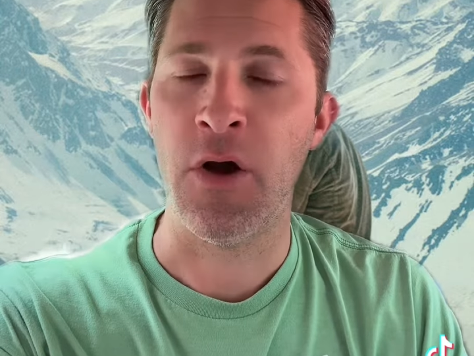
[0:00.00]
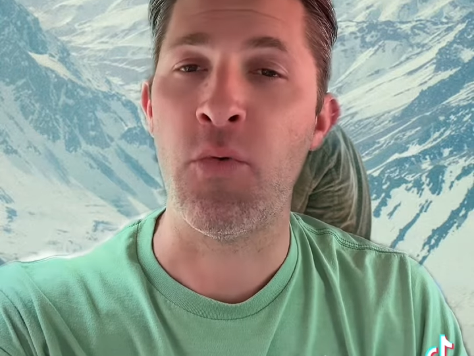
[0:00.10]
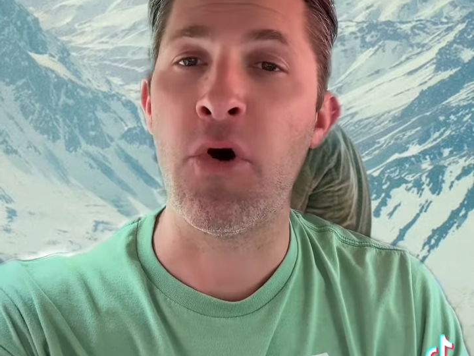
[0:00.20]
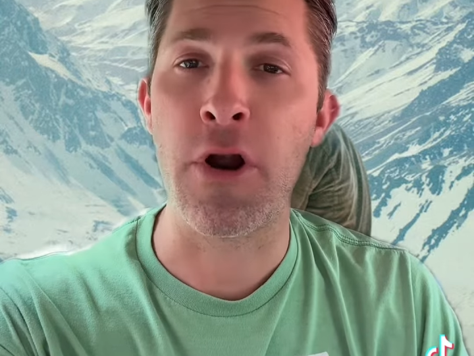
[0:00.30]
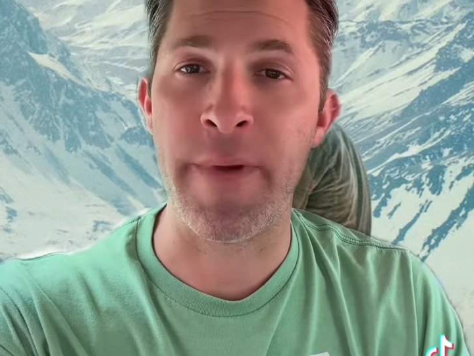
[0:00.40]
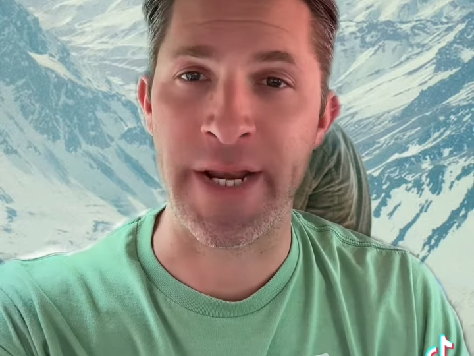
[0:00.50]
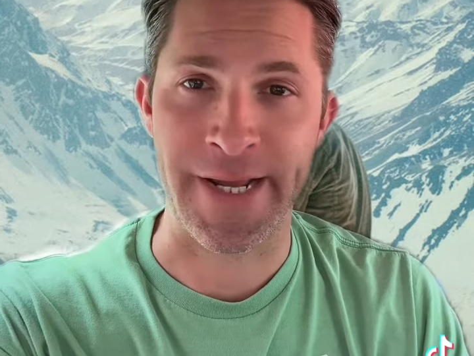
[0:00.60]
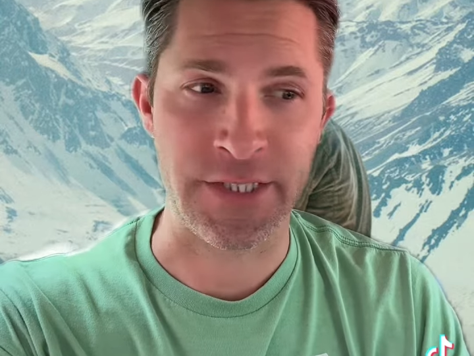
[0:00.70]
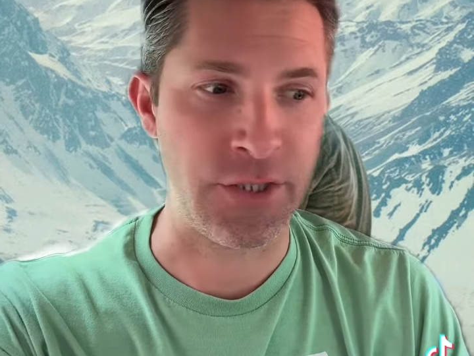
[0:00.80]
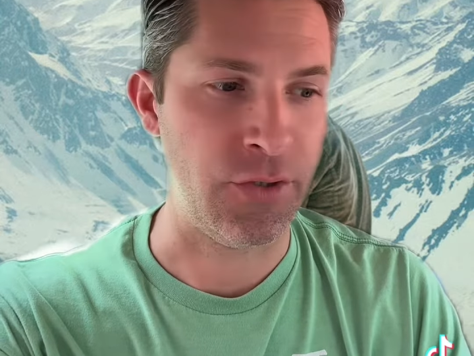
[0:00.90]
warm at night,
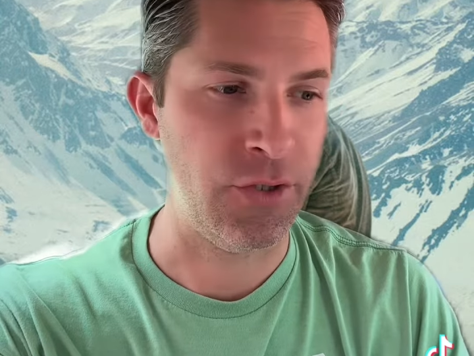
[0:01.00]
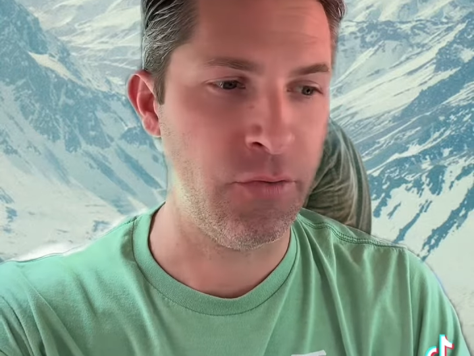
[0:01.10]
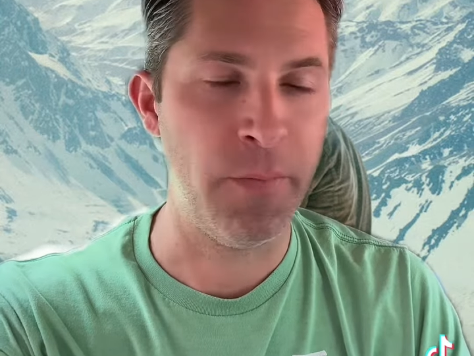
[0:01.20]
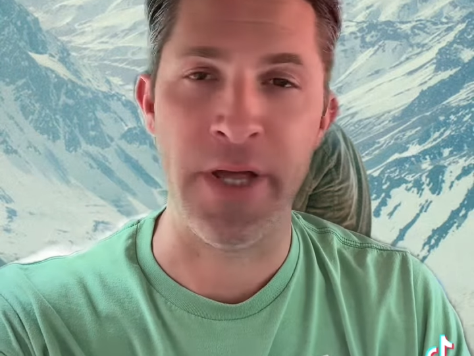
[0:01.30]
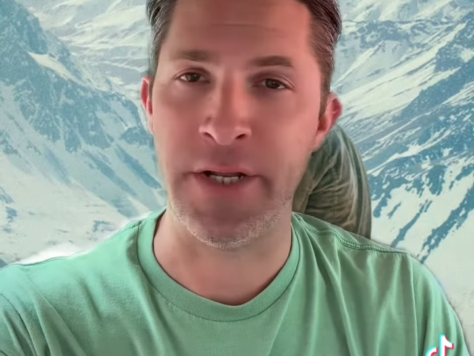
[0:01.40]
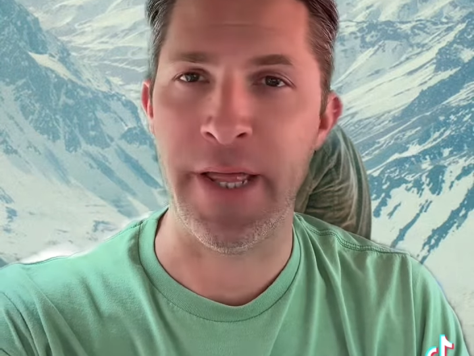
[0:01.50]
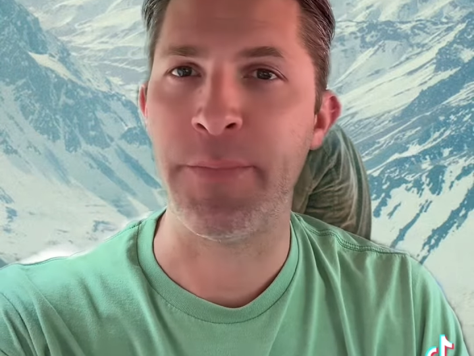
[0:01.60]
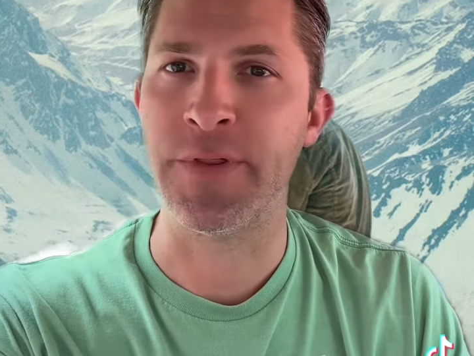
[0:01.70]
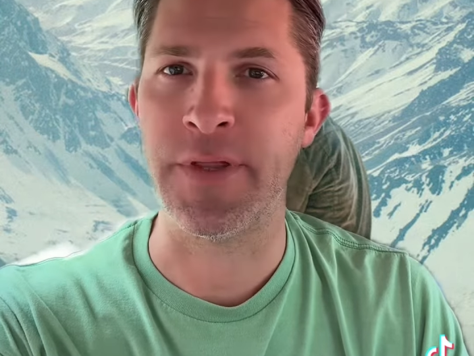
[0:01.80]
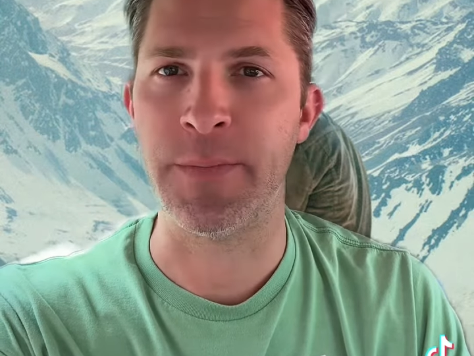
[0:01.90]
so you bundle up
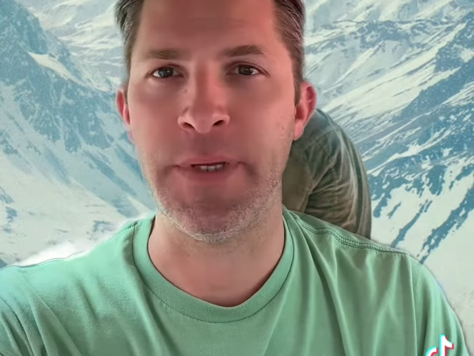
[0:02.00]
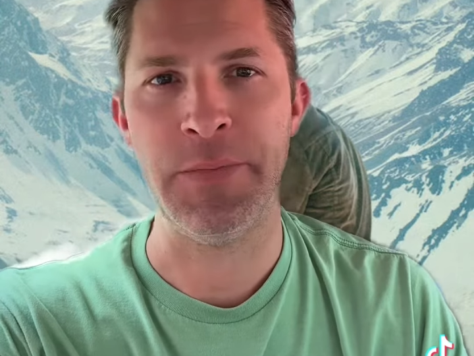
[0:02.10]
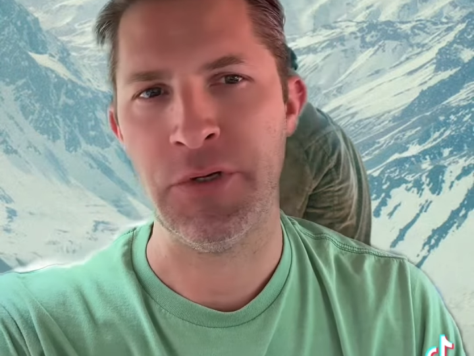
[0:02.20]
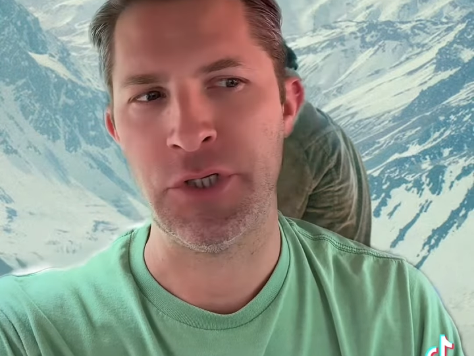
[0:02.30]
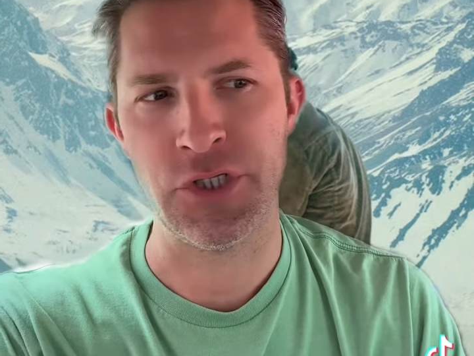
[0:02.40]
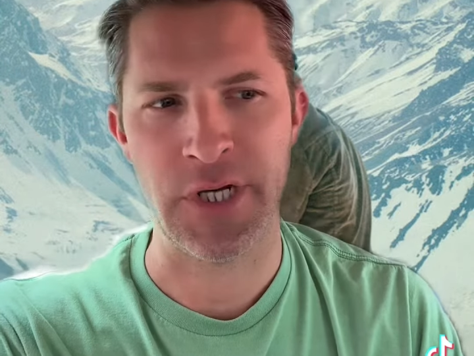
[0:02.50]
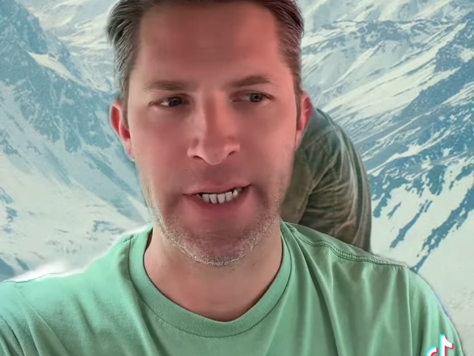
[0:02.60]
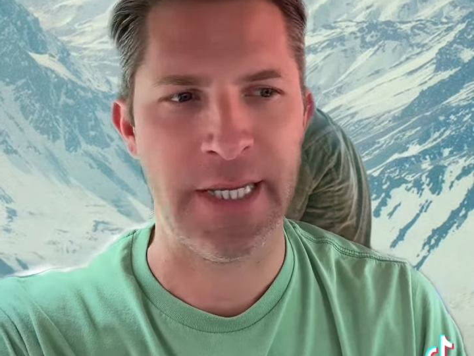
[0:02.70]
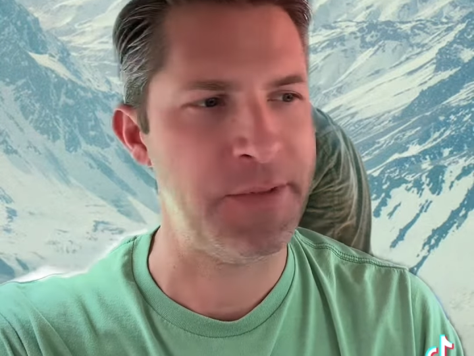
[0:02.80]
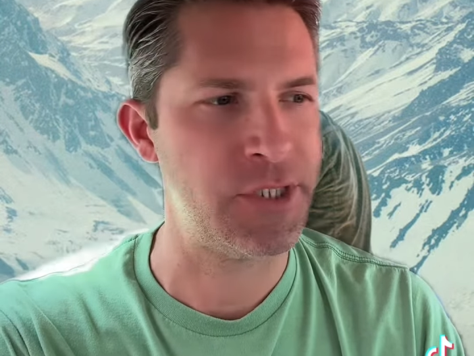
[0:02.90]
with other people and you try to
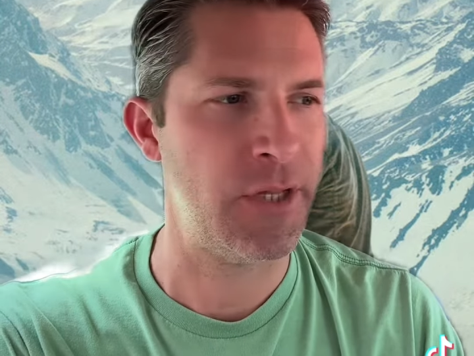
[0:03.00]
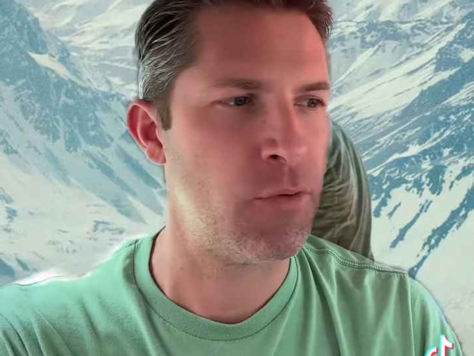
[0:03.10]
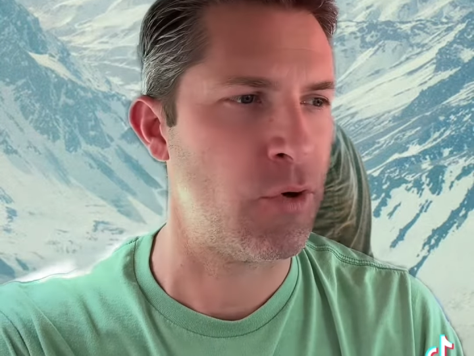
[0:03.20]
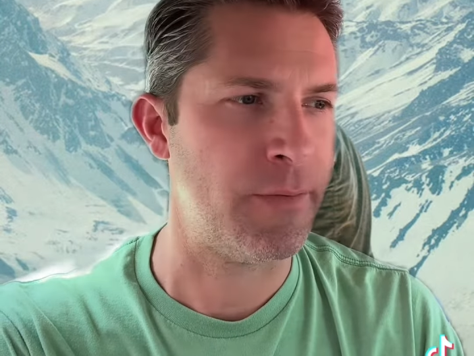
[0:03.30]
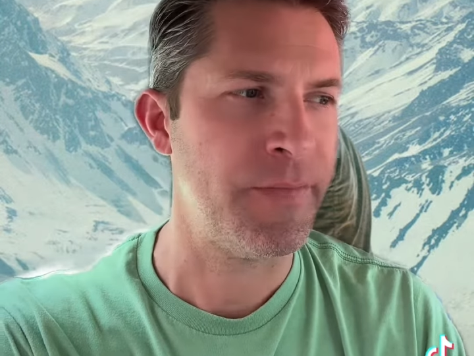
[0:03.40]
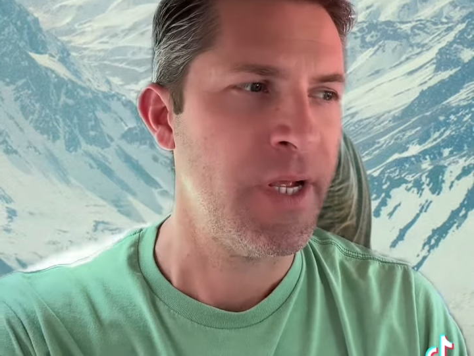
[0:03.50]
keep each other warm.